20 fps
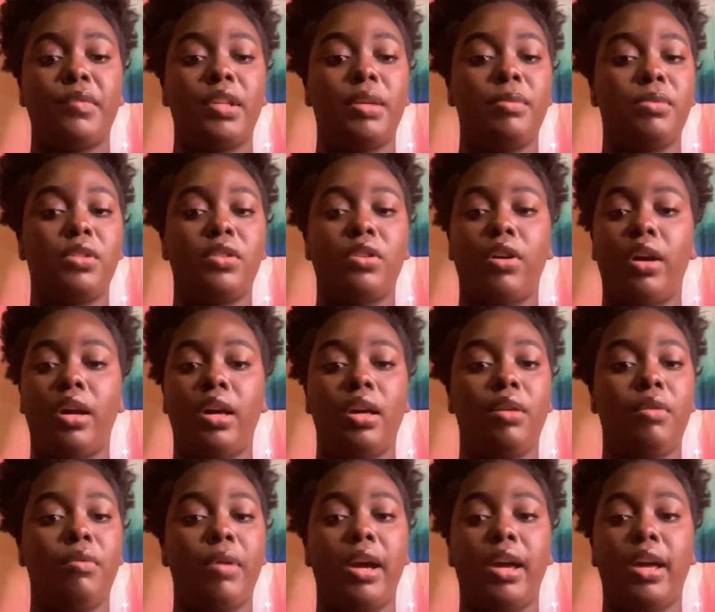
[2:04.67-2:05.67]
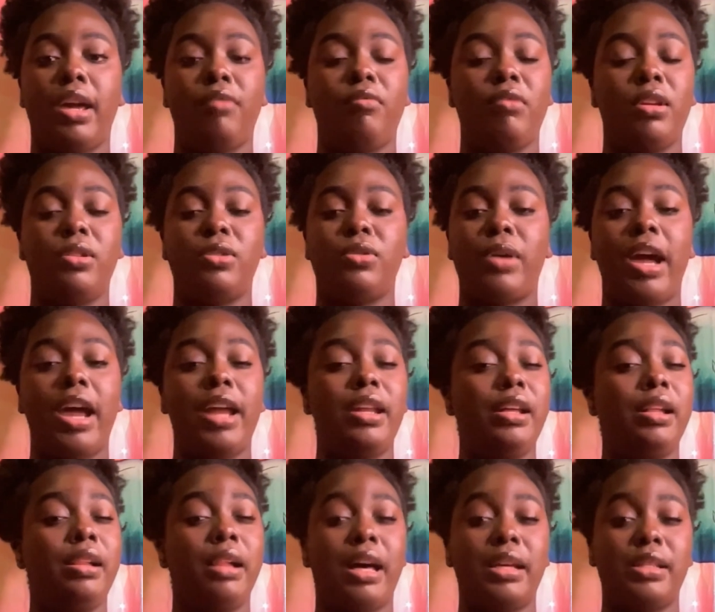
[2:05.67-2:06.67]
I'm sorry, why I can't read this right. I
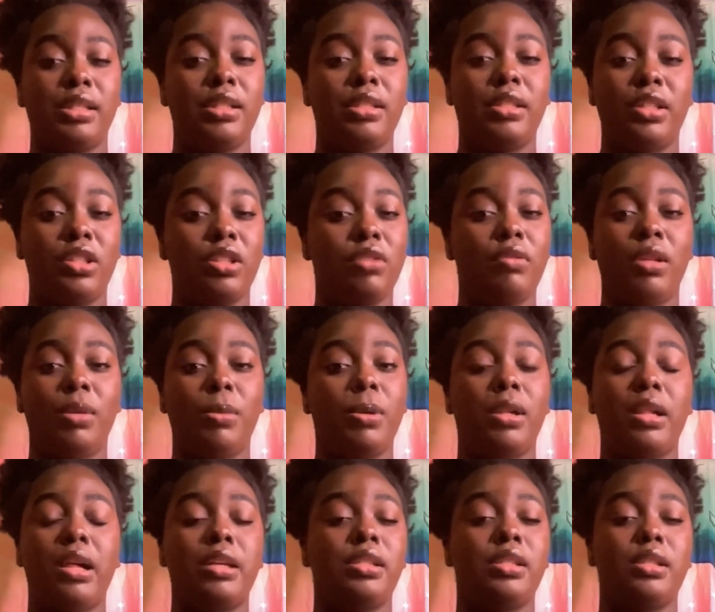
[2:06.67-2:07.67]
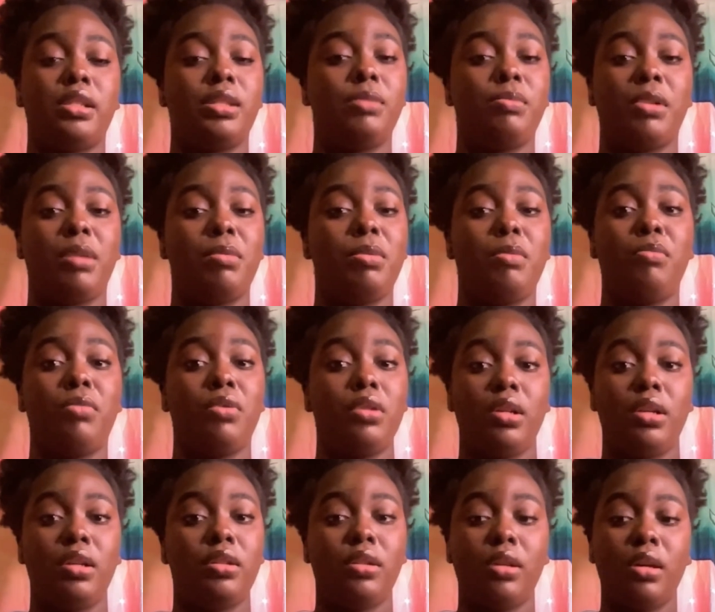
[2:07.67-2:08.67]
need glasses. I should read it with glasses, but I've been
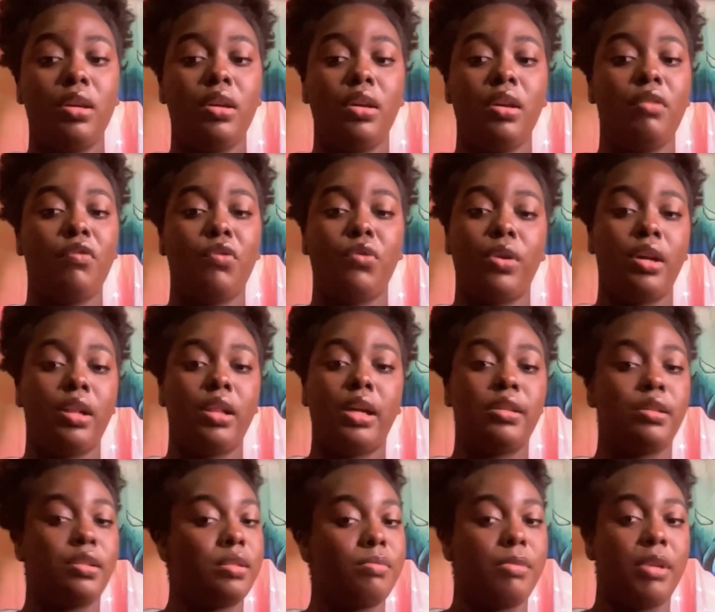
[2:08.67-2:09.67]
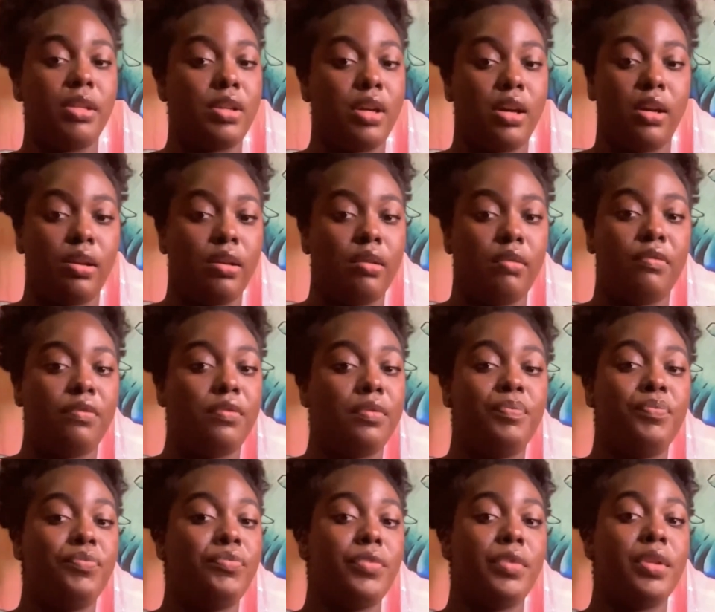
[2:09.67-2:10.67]
bullied for wearing glasses my entire life.
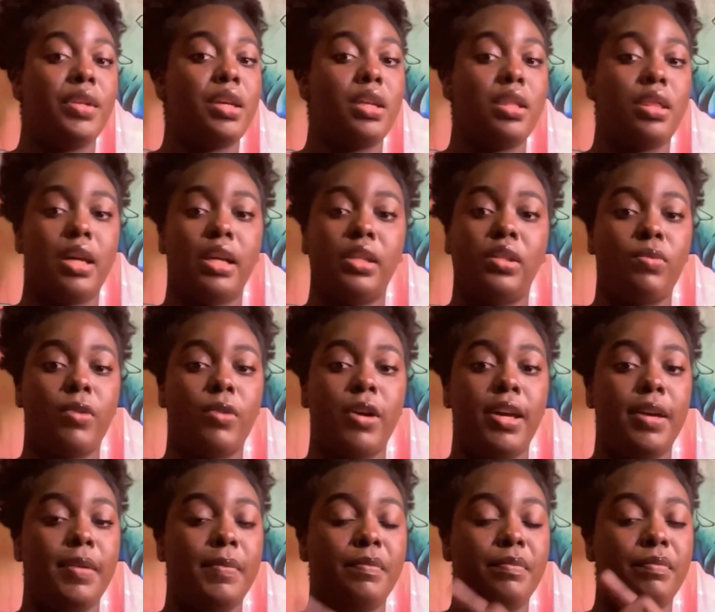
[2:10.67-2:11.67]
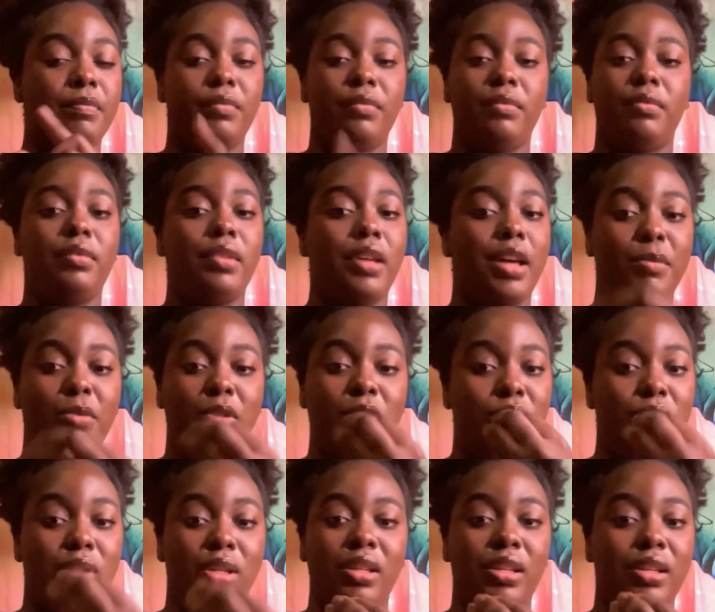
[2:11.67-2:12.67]
And that's why I'm just
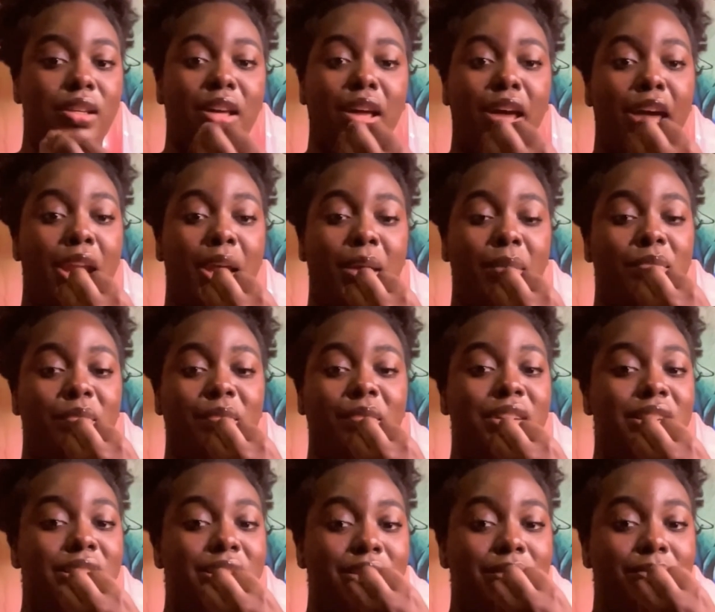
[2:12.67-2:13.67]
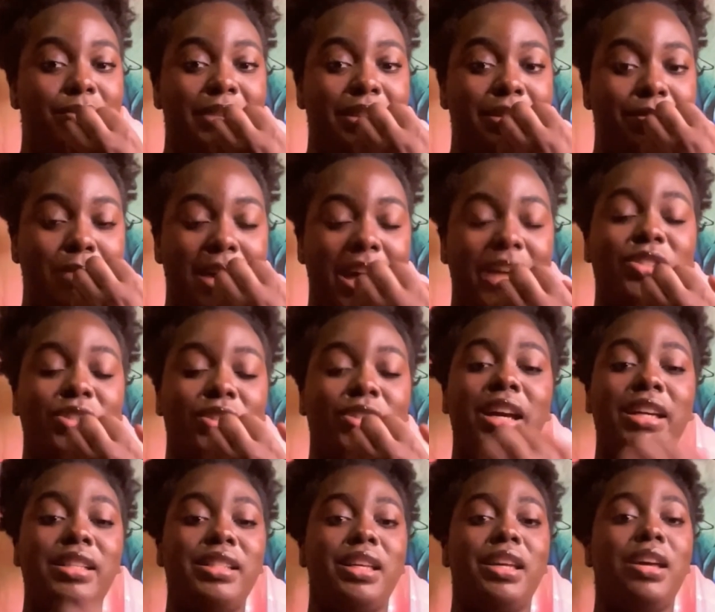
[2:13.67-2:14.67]
reading it and I'm
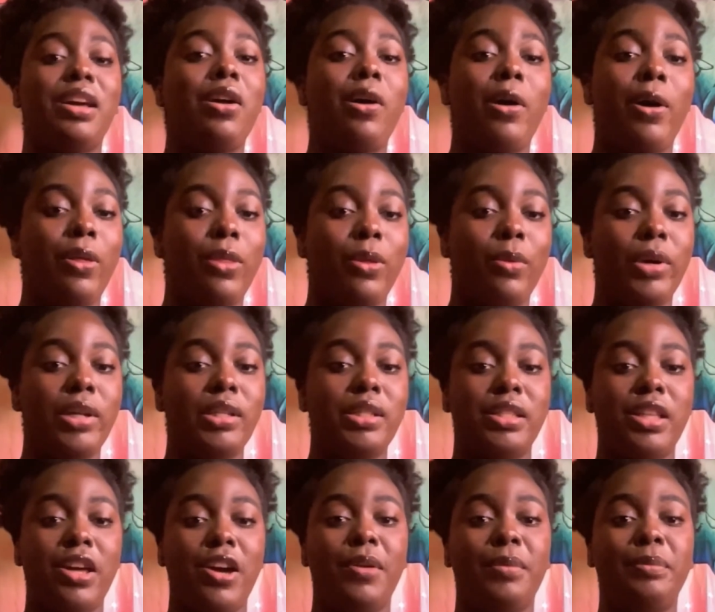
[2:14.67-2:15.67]
bastardizing all the words there.